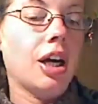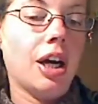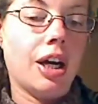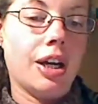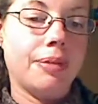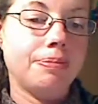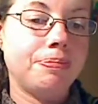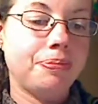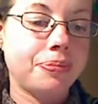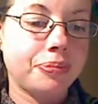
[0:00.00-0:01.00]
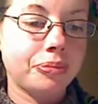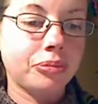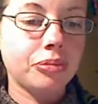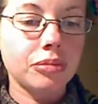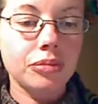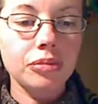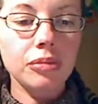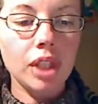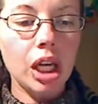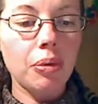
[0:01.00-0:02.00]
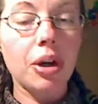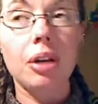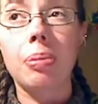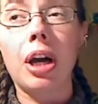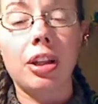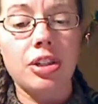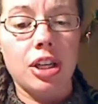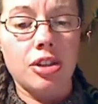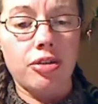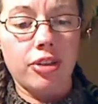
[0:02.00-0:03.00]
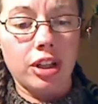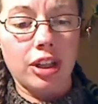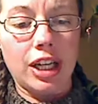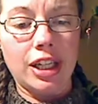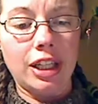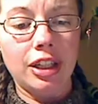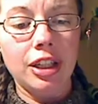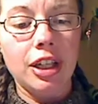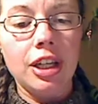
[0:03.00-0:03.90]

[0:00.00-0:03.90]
I want to apologize for the lighting.